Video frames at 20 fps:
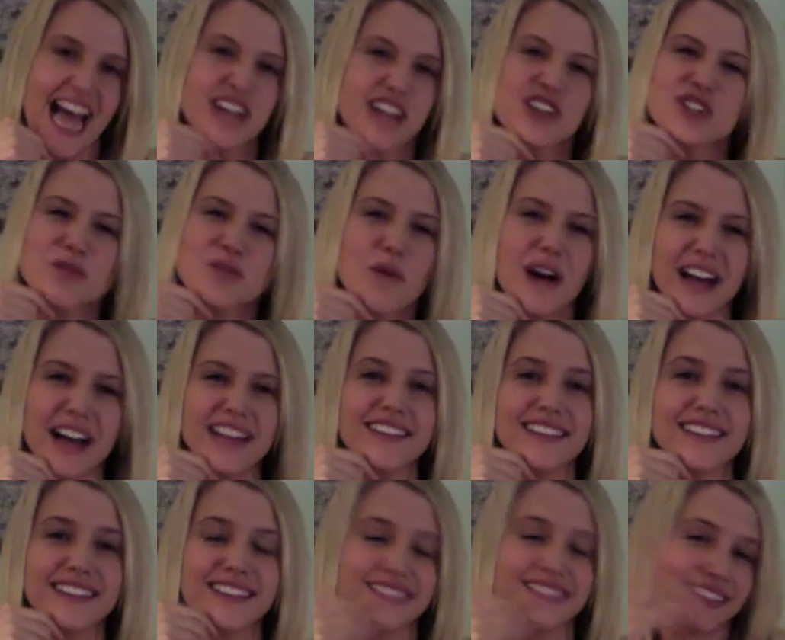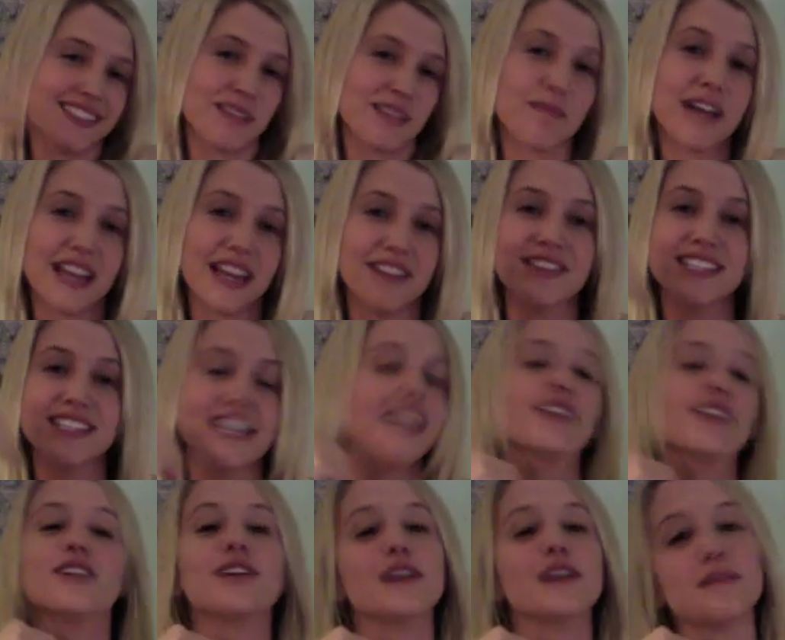I just want some kind of a
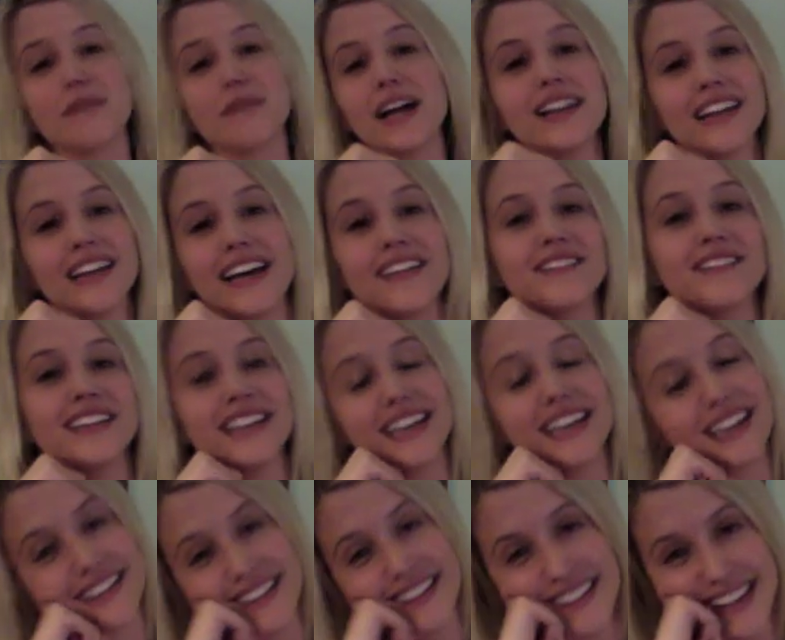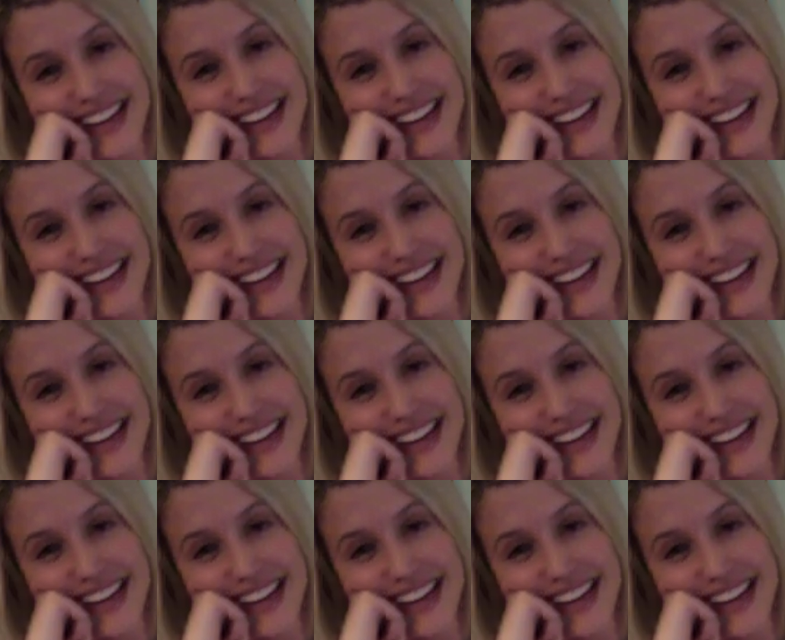senator in my life at the end of the